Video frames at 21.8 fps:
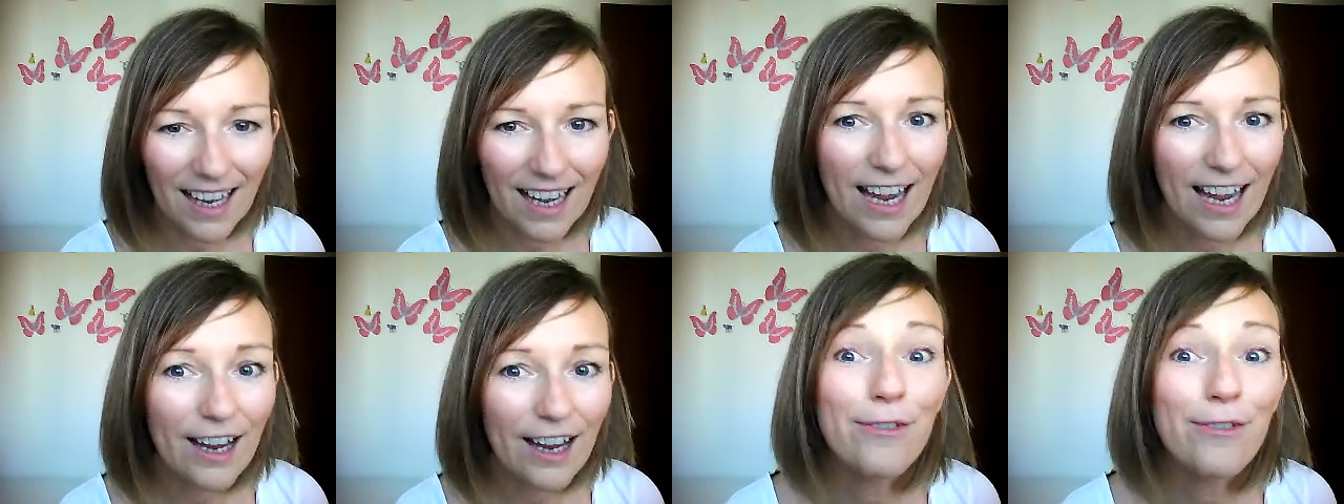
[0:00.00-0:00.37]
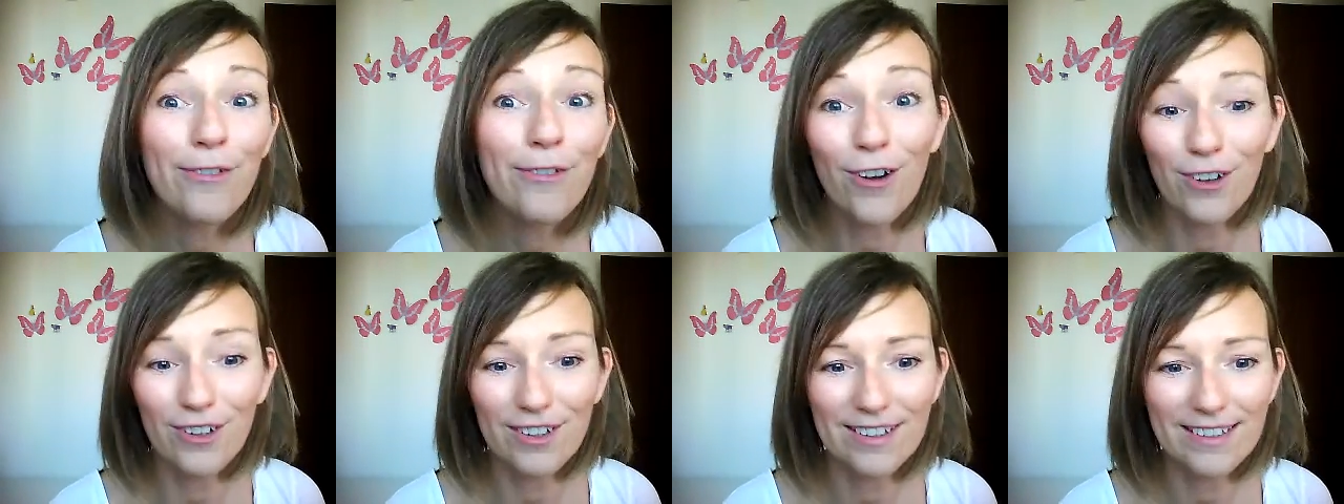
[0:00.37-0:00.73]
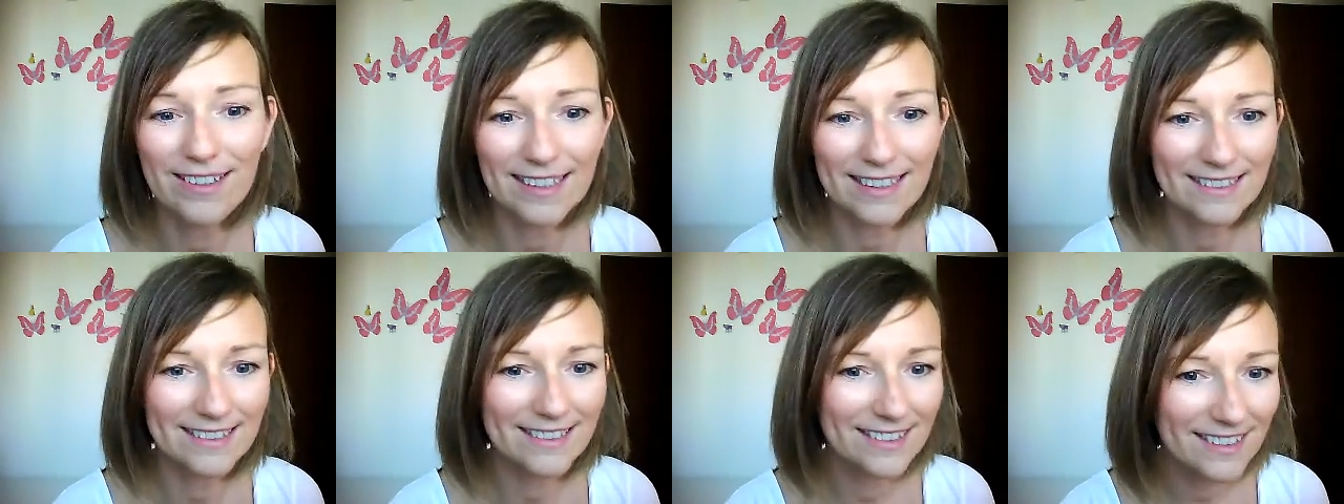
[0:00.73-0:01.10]
I thought
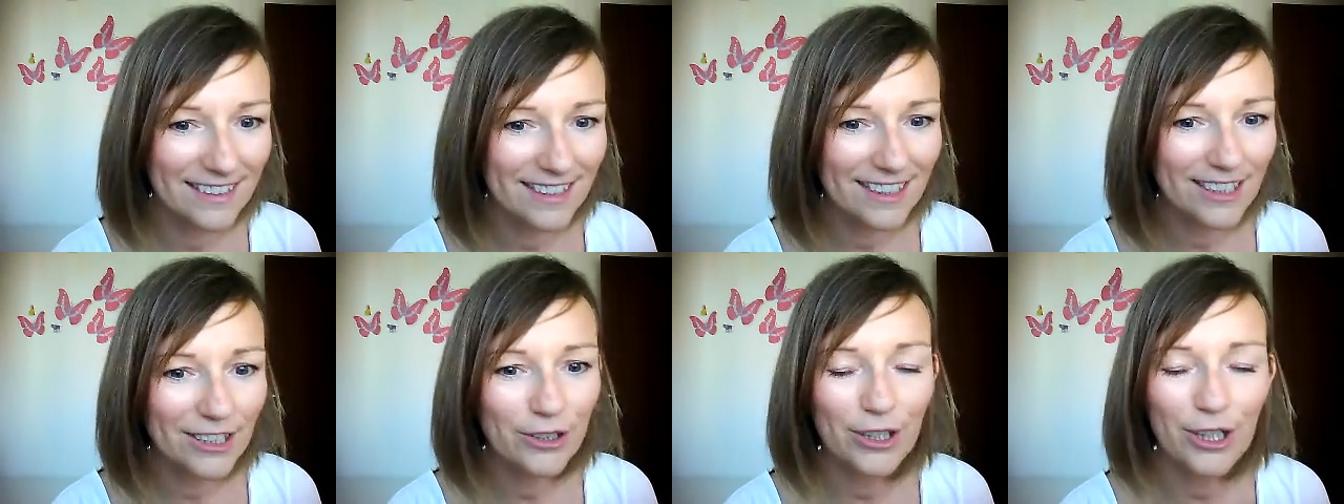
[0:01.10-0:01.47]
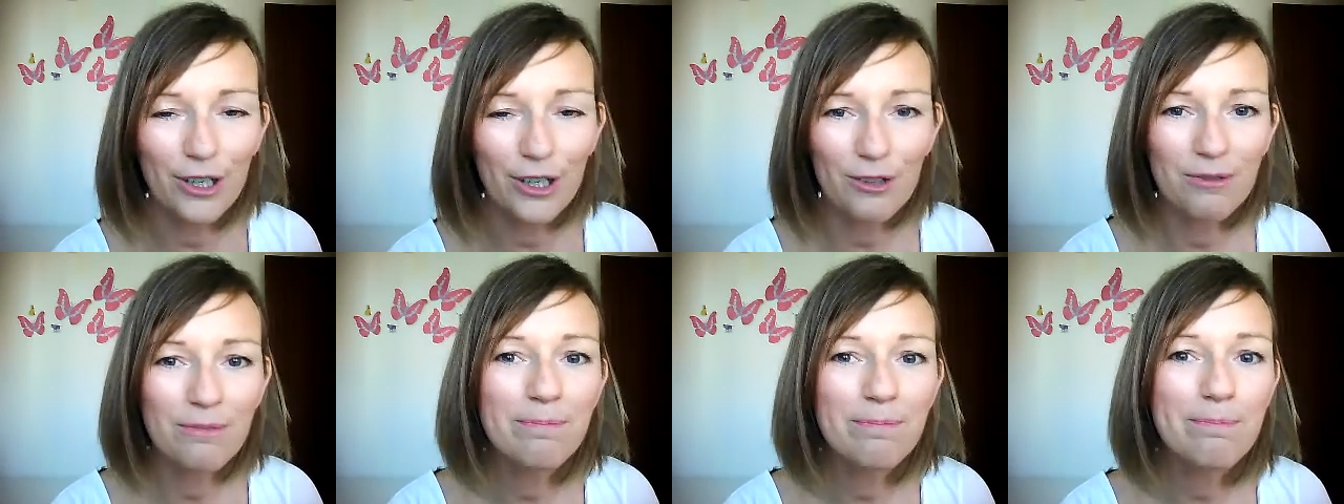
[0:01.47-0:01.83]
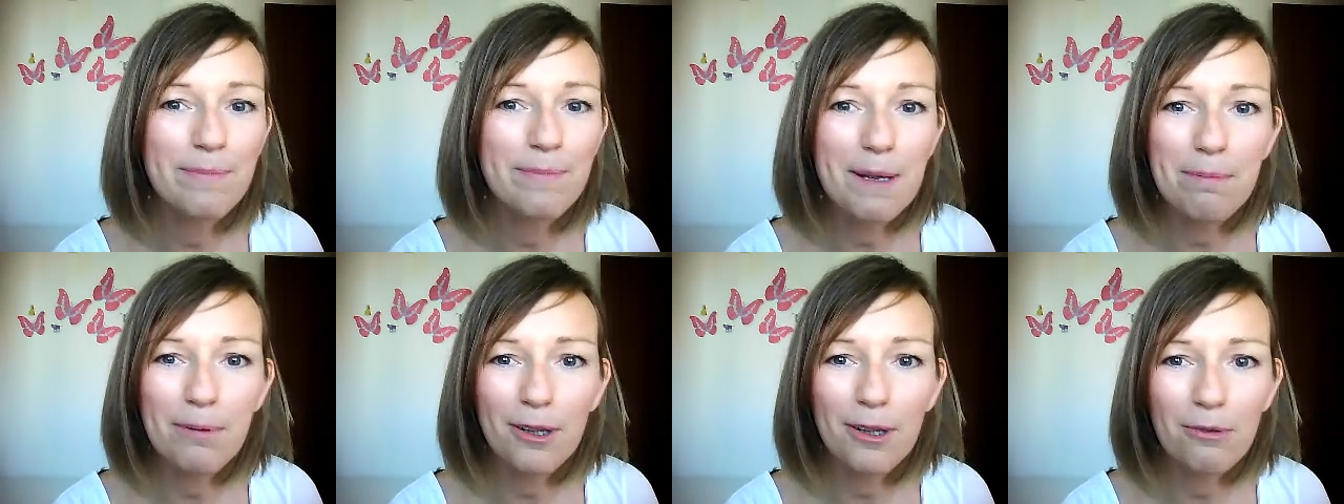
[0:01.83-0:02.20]
that, you know,
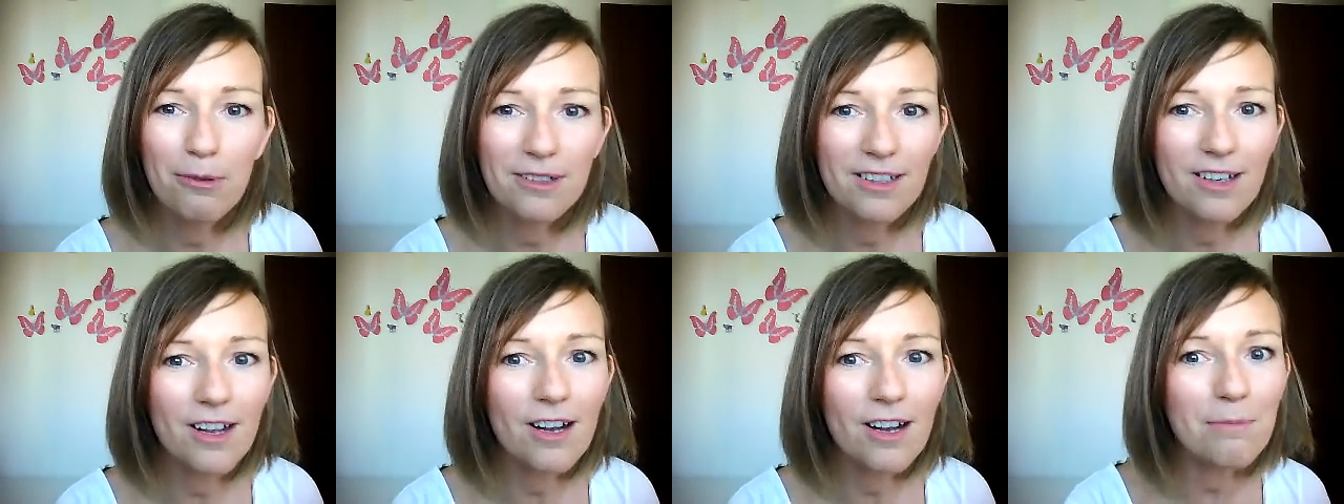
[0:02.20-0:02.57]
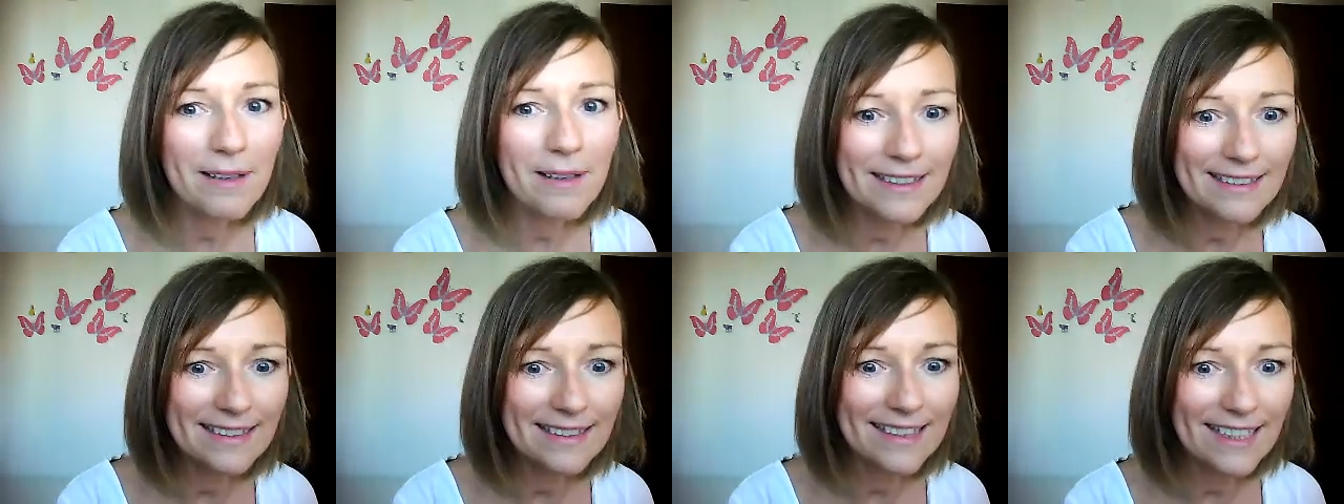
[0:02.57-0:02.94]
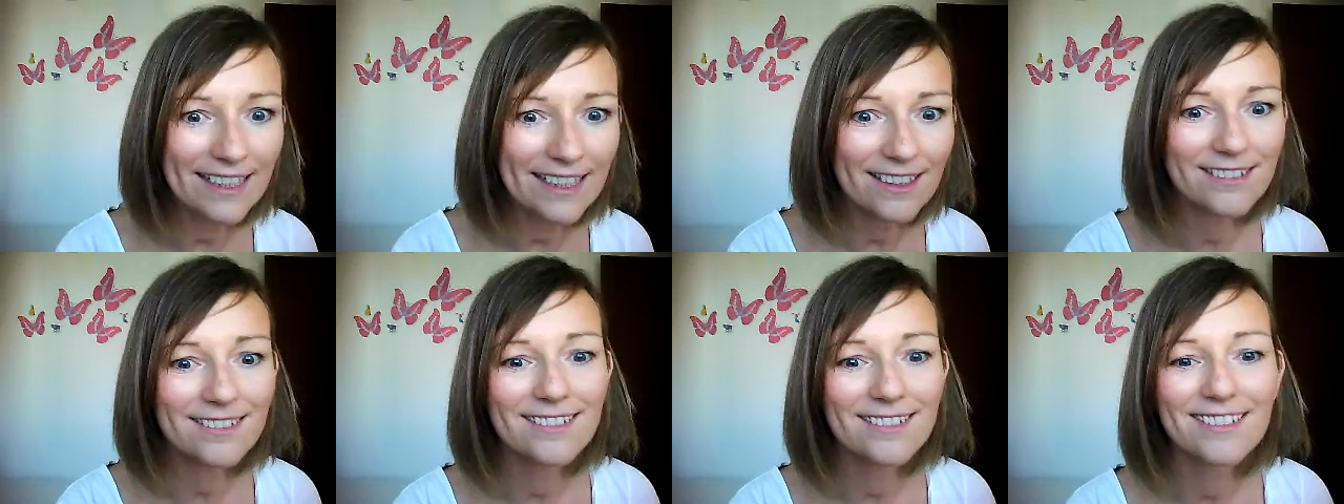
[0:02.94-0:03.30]
people were
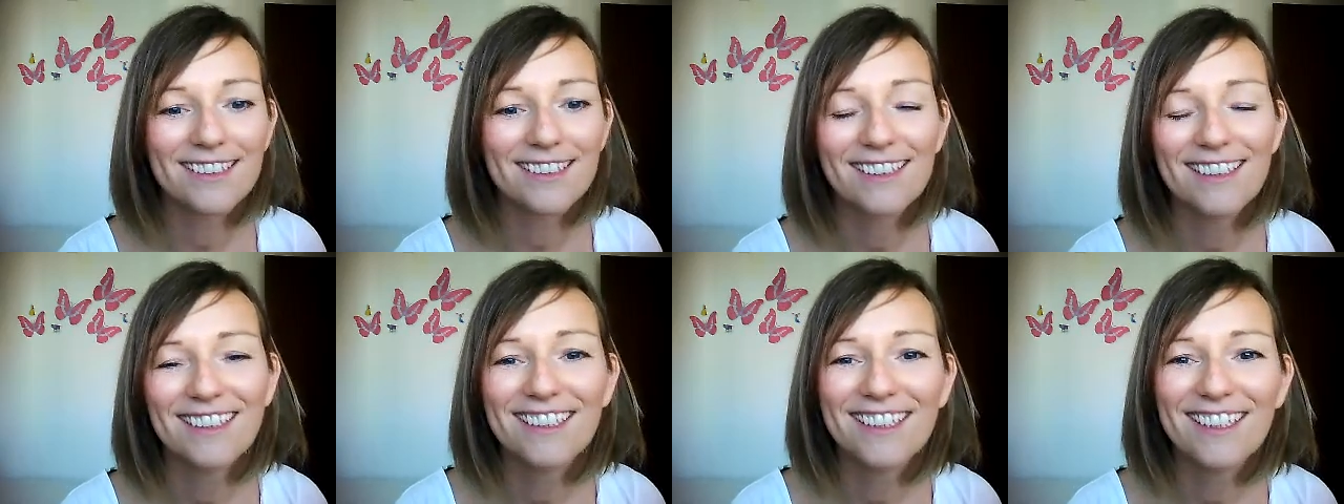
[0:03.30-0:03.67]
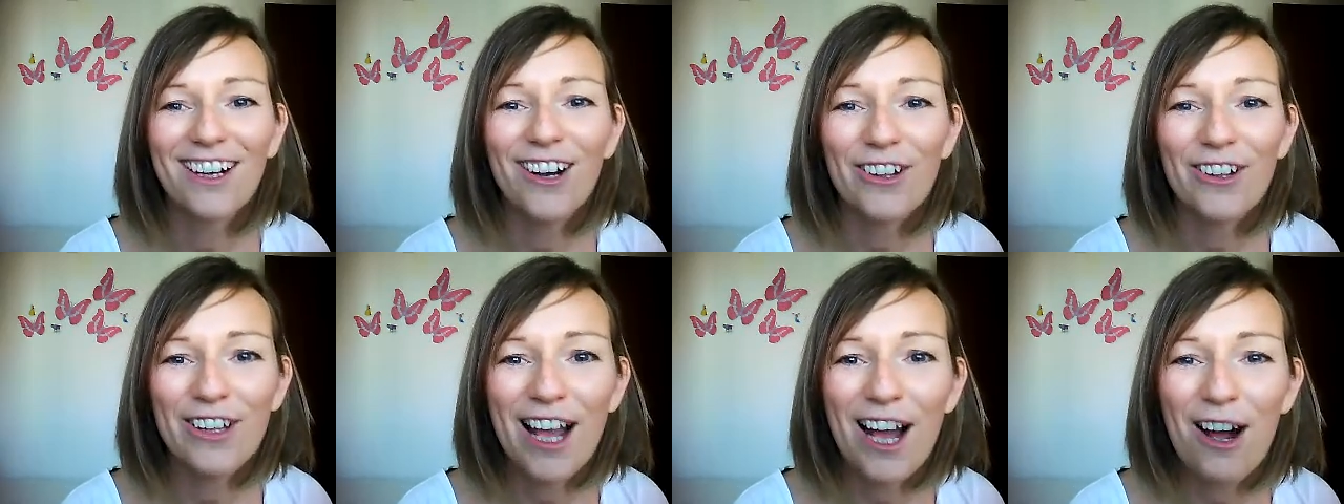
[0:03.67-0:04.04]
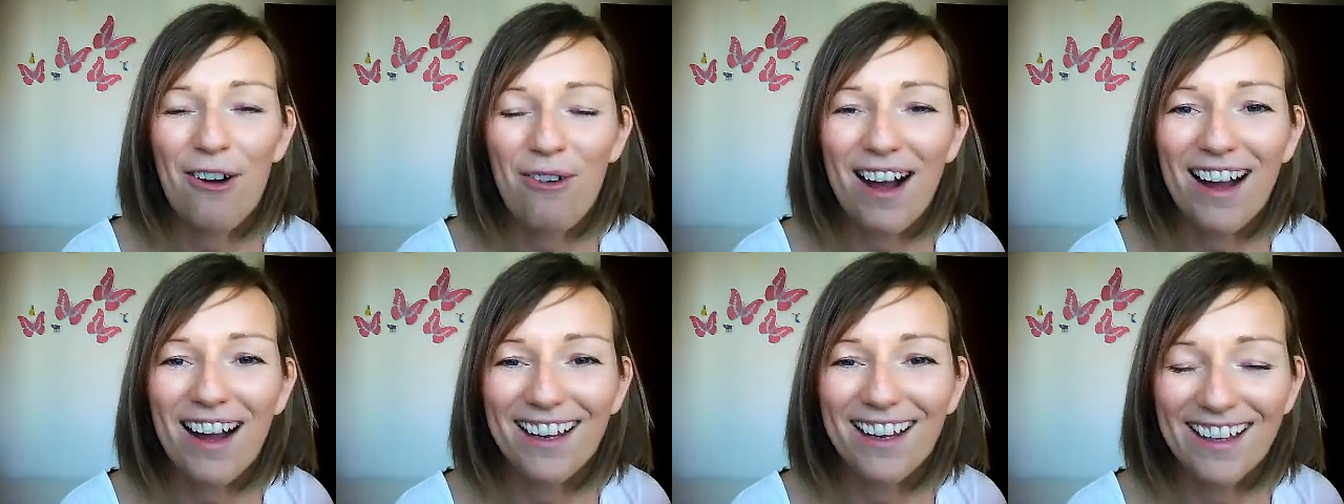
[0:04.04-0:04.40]
commenting on
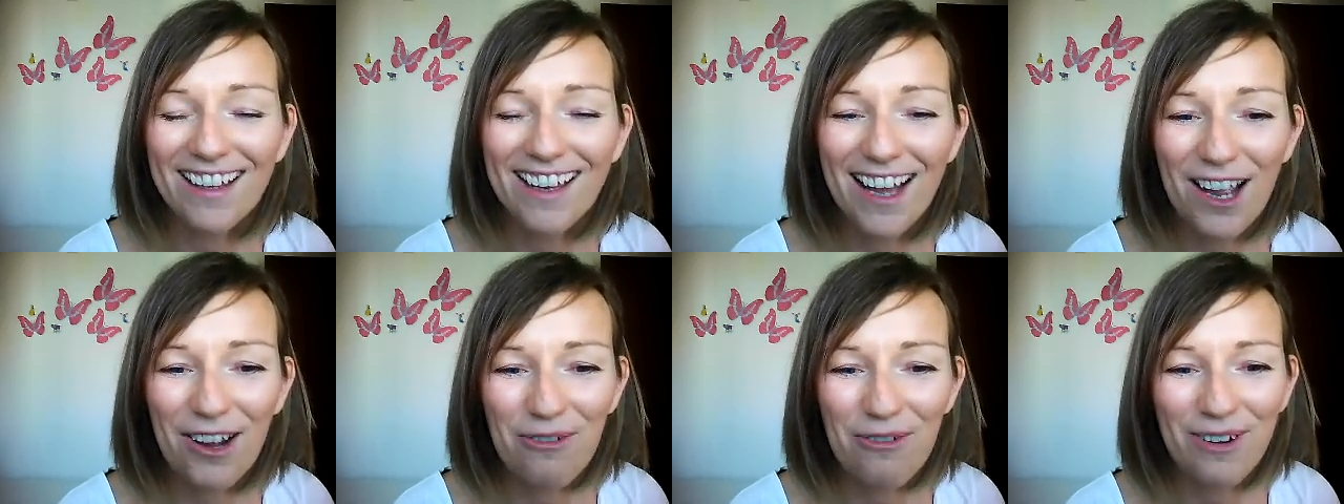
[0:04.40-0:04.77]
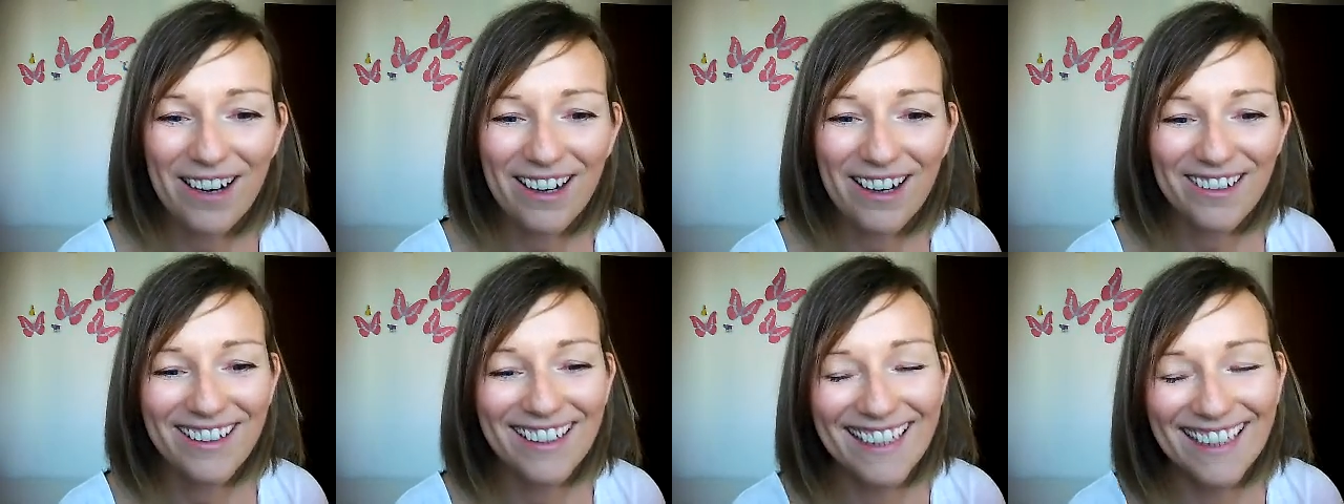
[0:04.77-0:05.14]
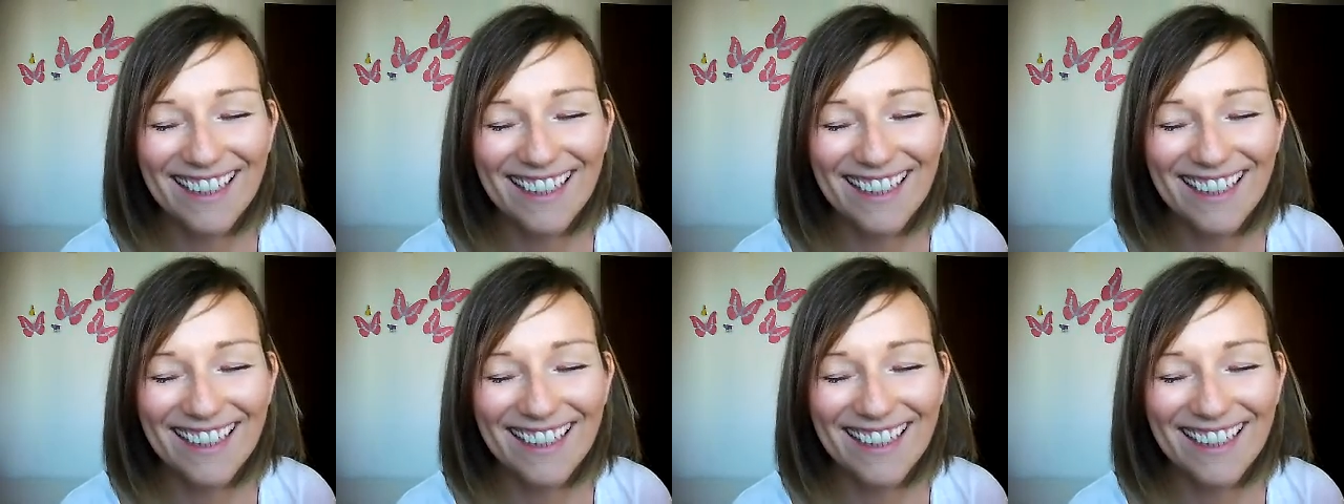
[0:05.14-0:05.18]
how ugly I were.